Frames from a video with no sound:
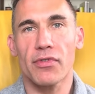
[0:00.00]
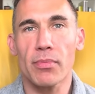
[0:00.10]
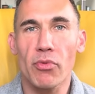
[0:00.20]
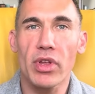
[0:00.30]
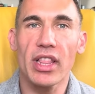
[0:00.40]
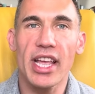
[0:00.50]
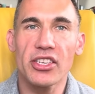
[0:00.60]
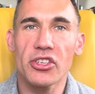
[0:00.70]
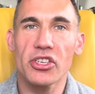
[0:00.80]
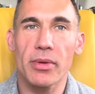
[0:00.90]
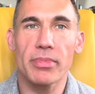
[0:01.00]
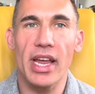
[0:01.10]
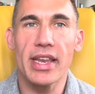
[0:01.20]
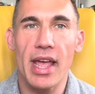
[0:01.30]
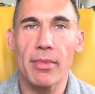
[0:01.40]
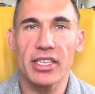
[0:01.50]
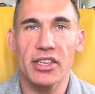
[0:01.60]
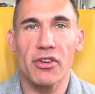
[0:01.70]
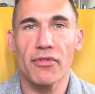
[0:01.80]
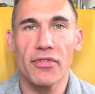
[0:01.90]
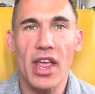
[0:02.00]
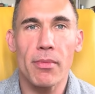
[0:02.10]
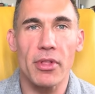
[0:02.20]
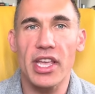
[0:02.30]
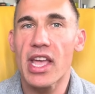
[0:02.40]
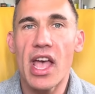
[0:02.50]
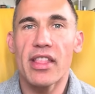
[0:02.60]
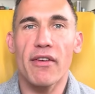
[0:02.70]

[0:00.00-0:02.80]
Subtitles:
from the relationship dynamics in her family